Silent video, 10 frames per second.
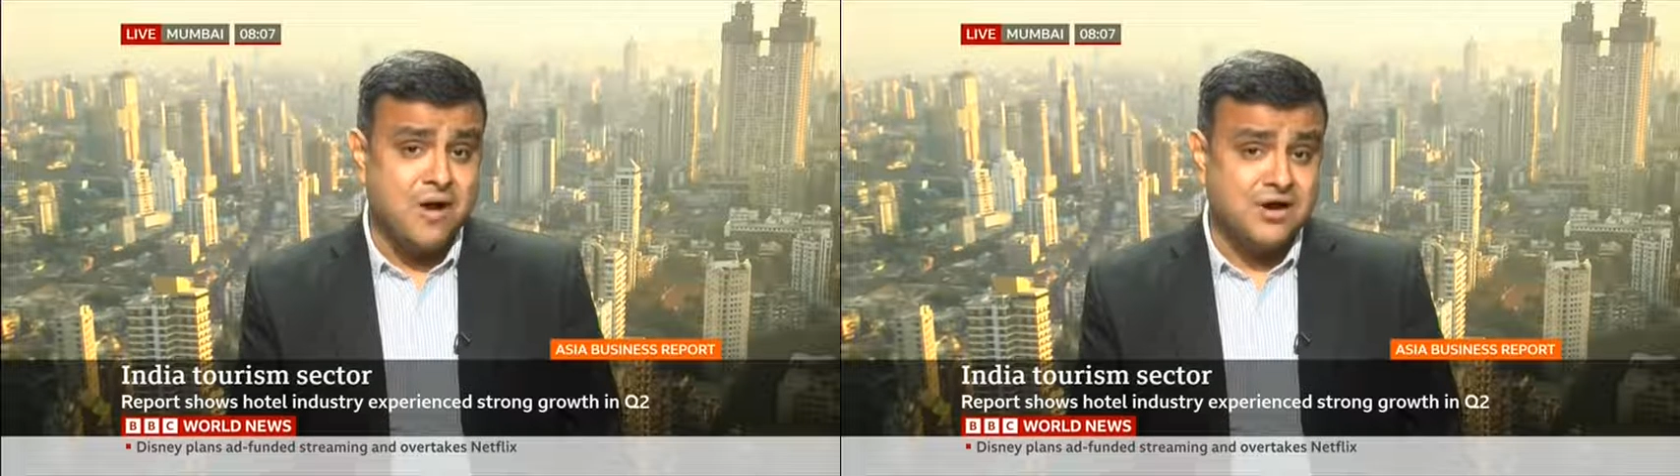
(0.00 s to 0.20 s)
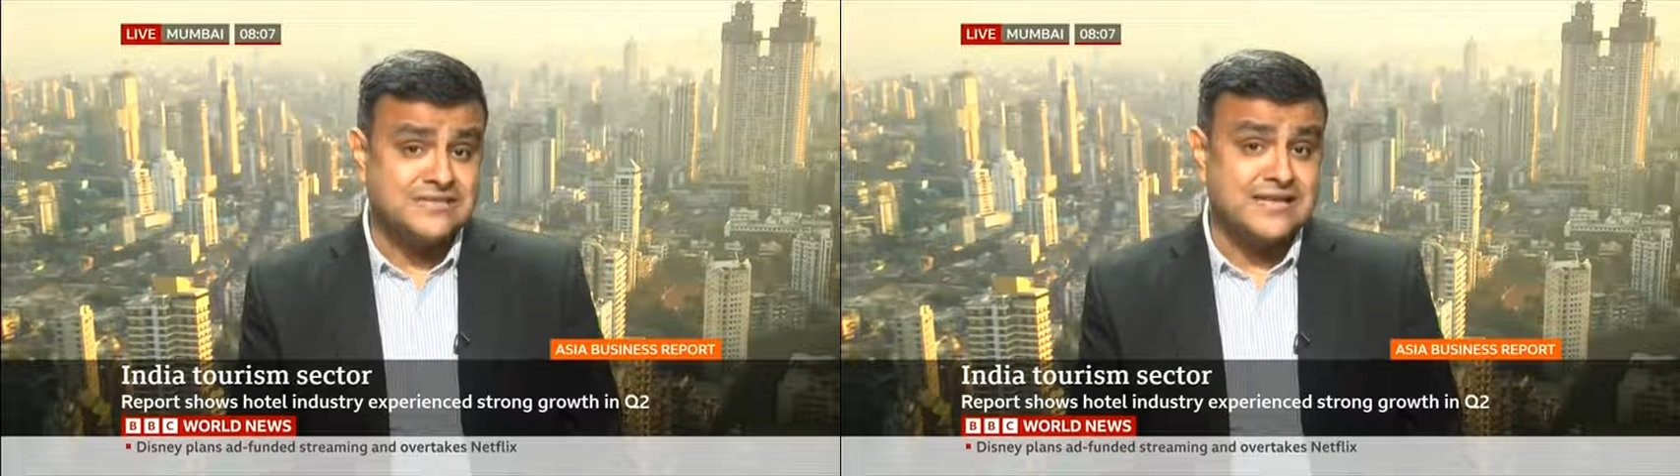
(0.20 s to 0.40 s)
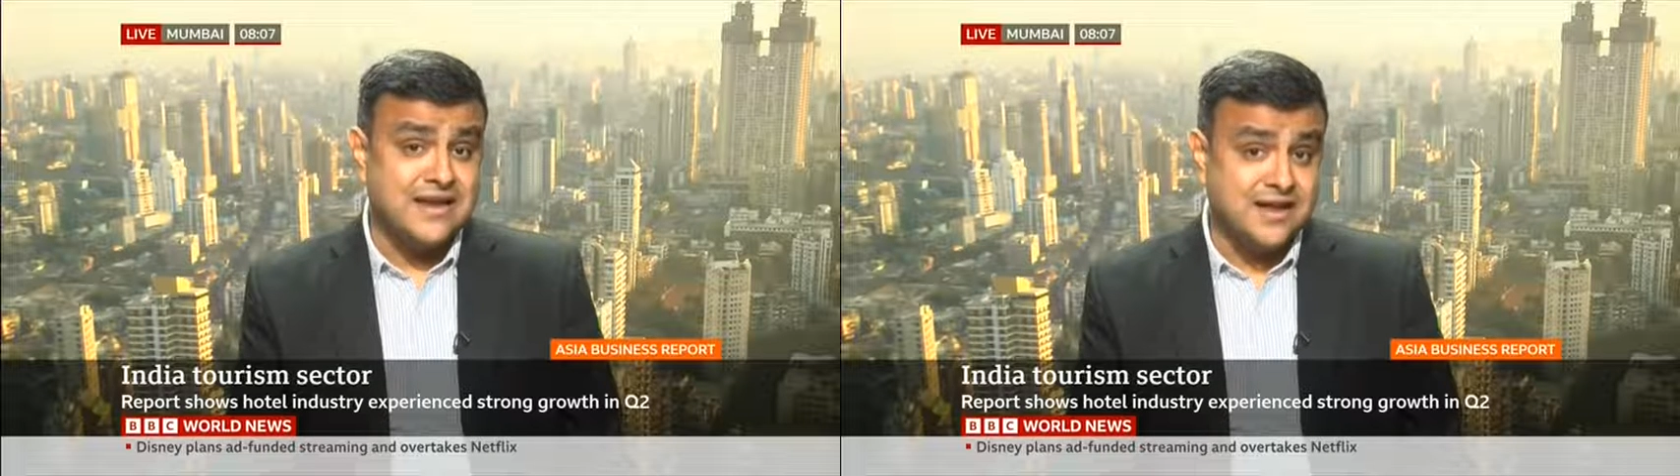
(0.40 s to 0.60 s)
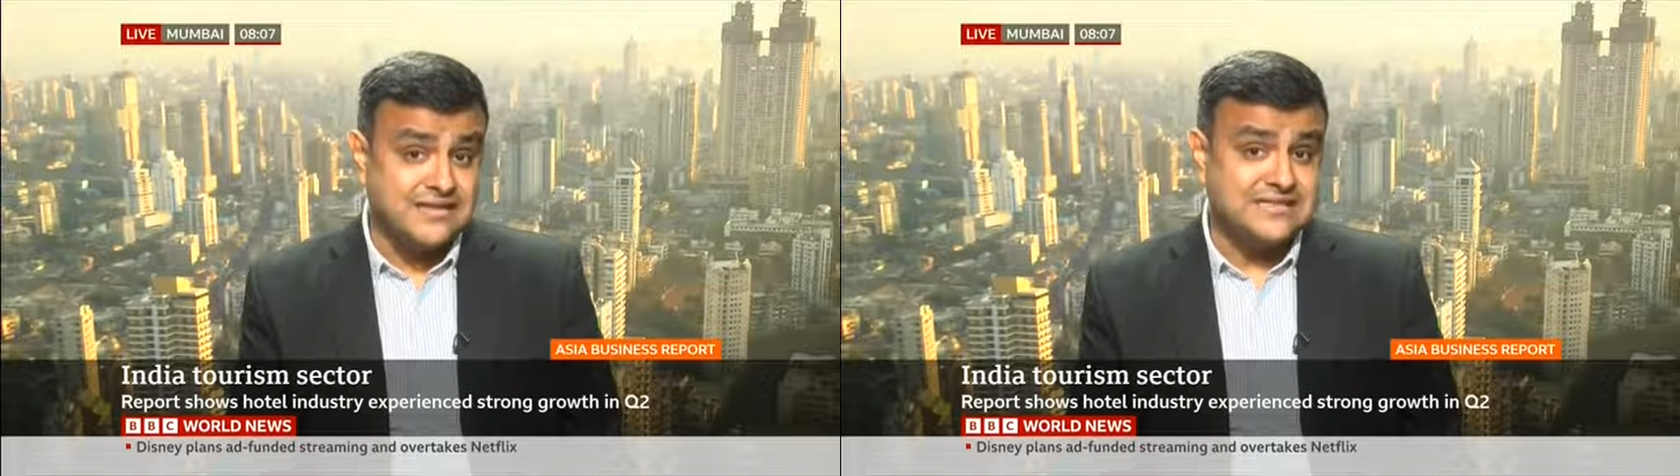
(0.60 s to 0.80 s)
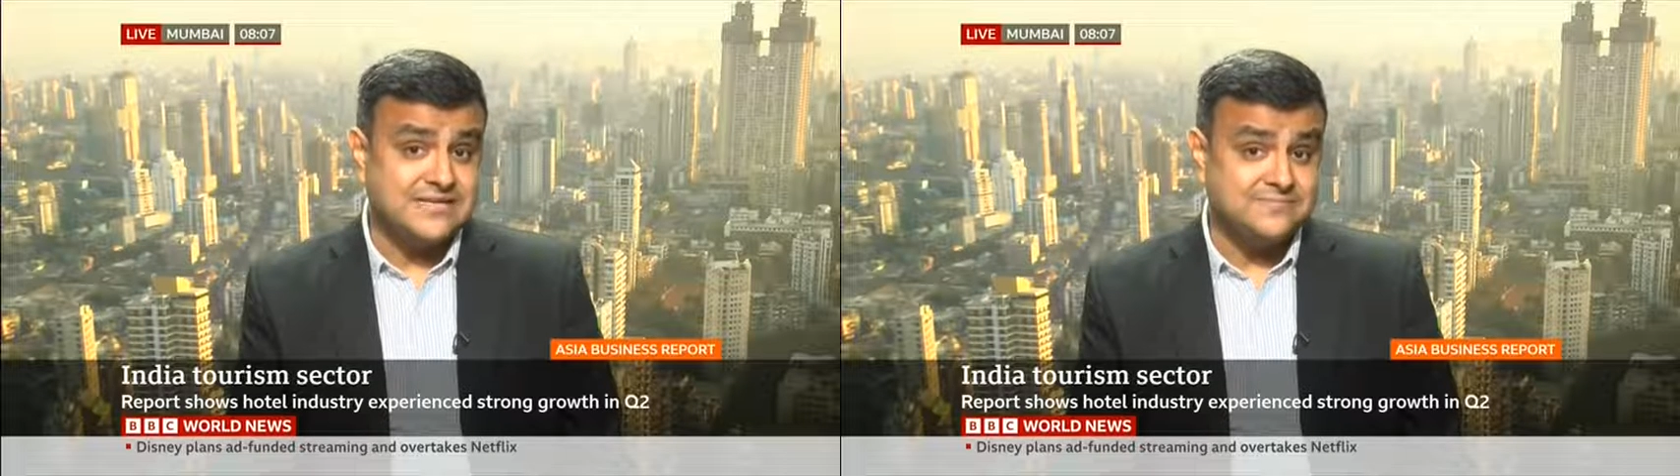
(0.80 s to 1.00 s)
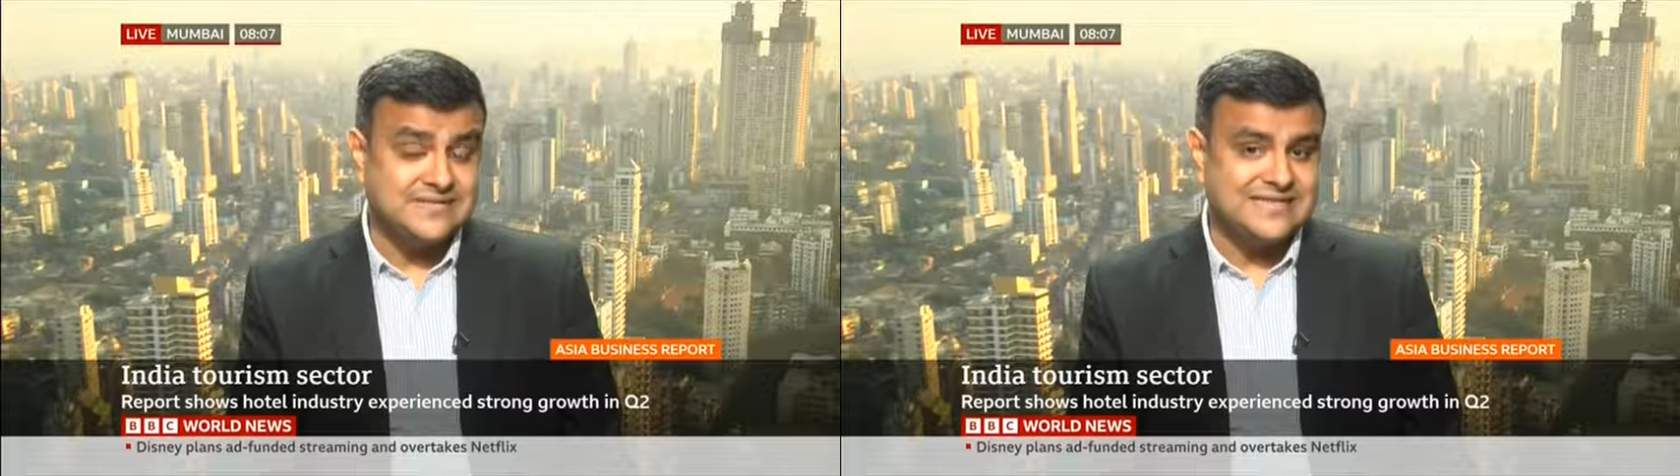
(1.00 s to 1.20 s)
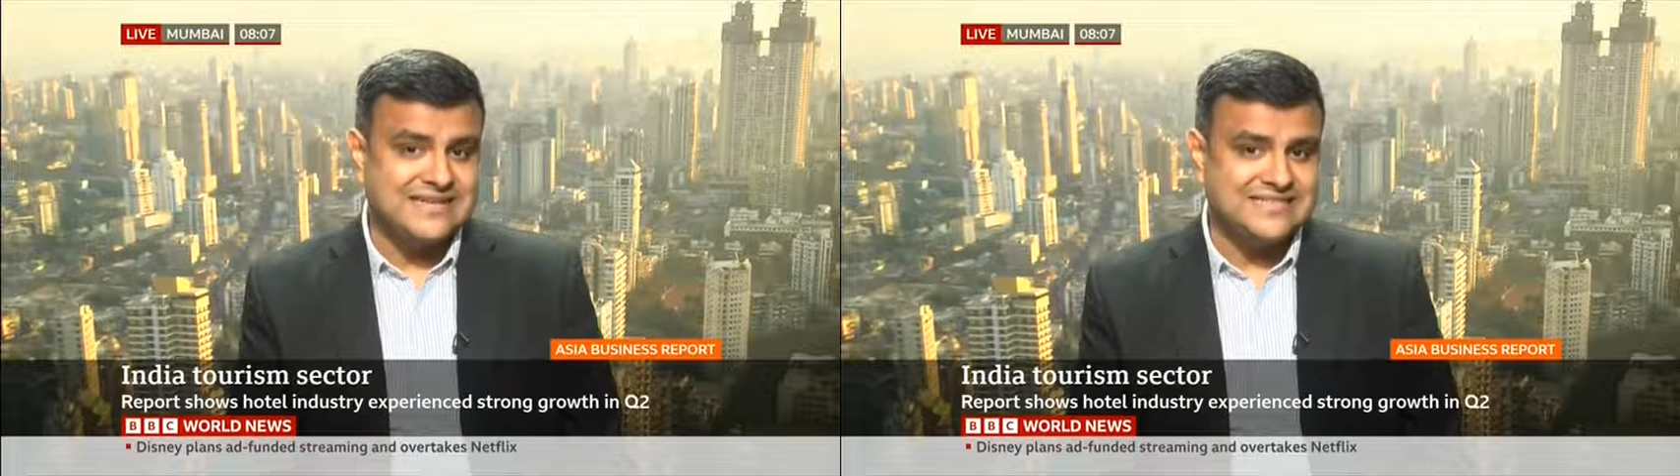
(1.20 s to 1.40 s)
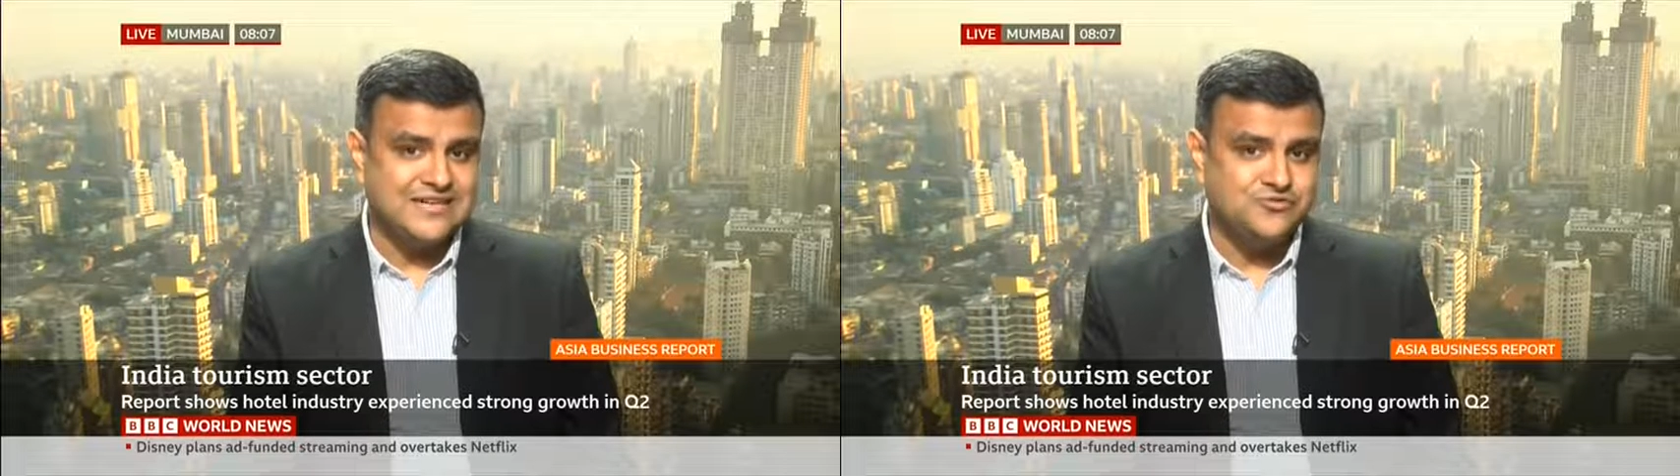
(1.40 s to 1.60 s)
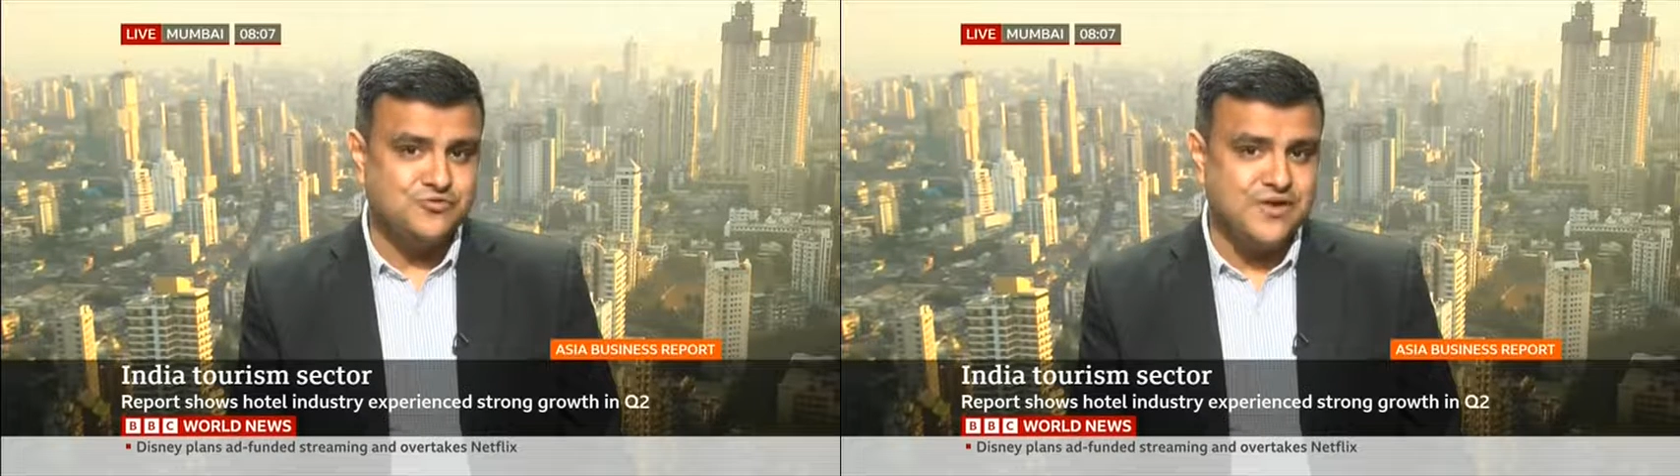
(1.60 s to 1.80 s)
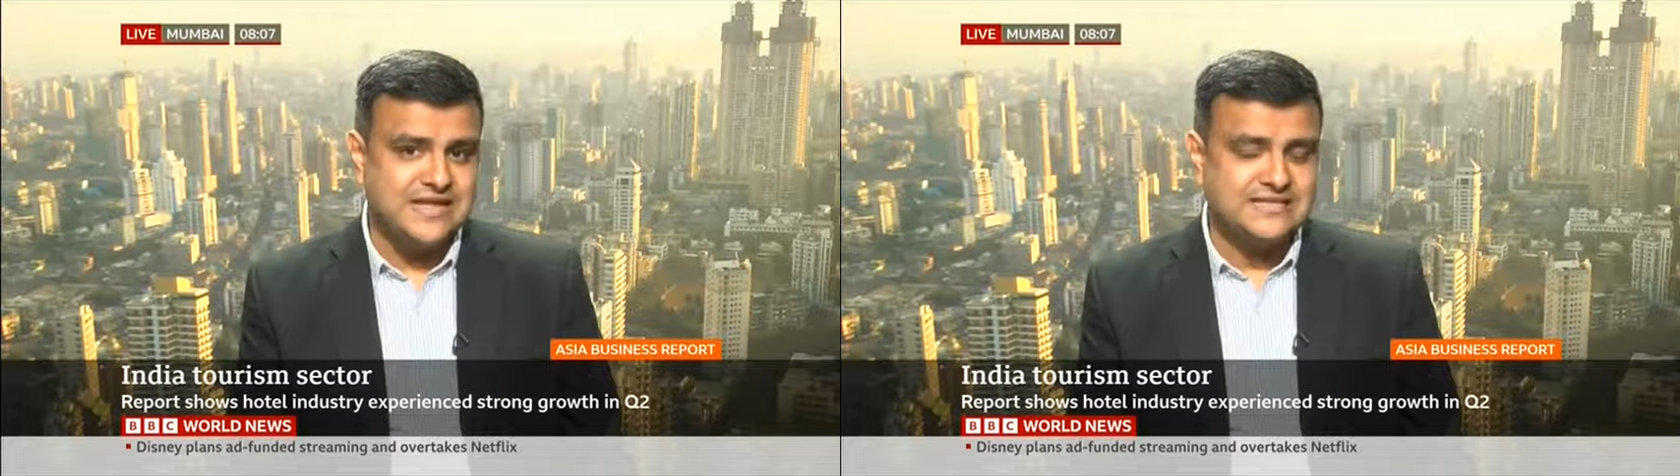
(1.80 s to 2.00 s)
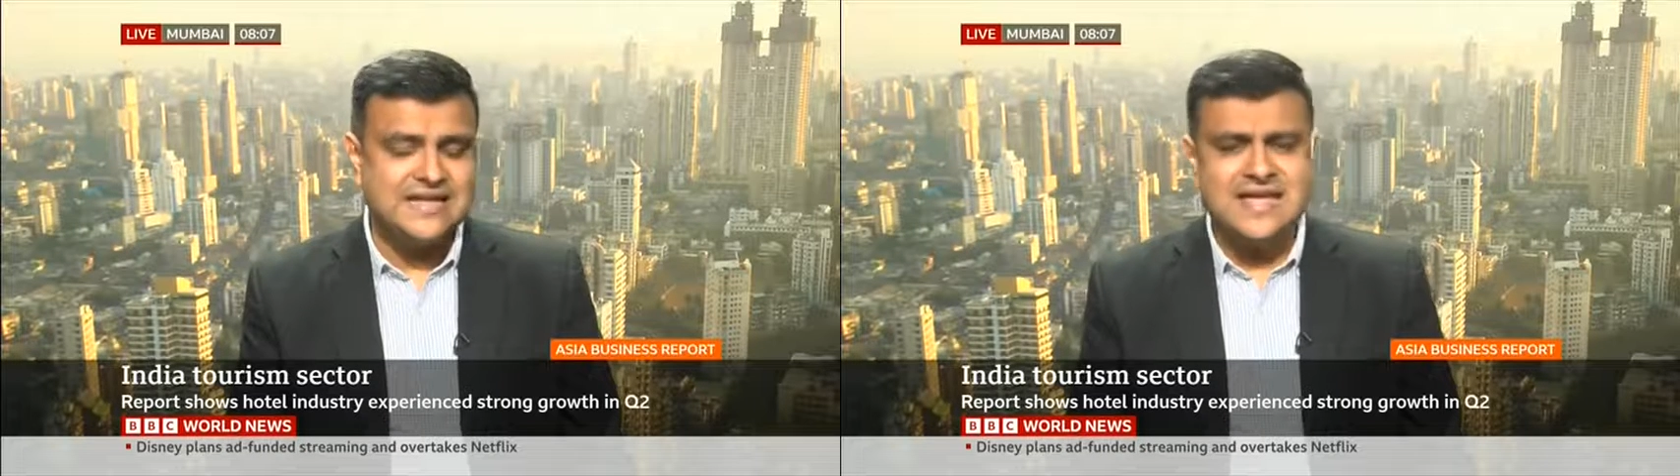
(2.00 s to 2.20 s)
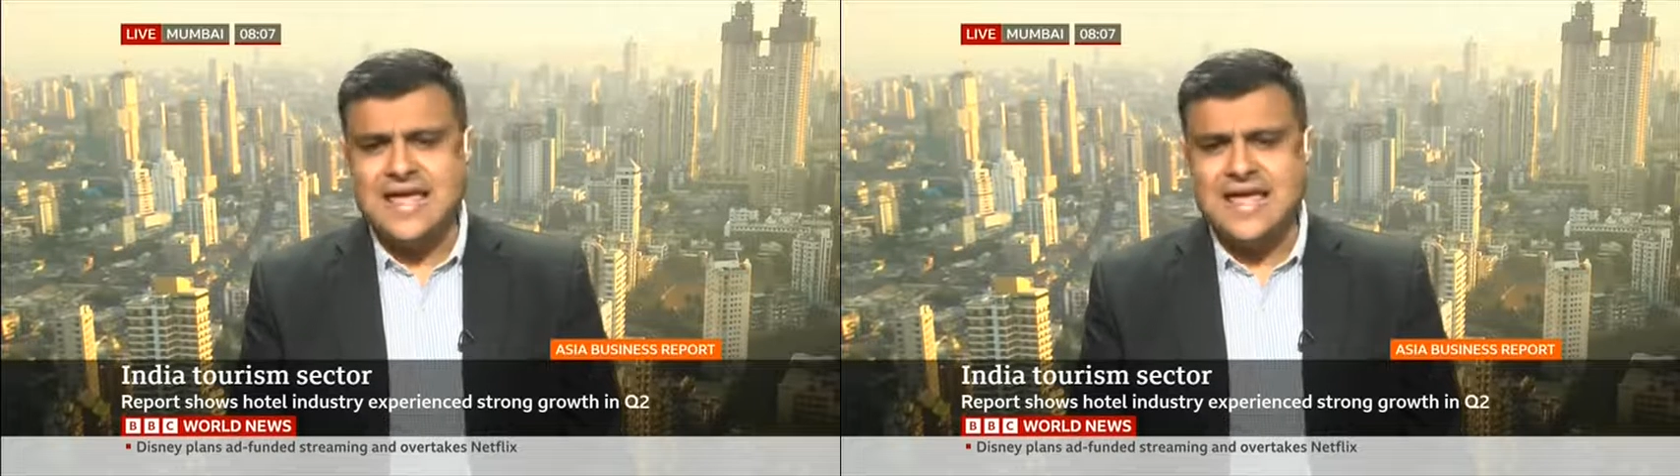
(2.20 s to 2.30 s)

marks a 90% increase.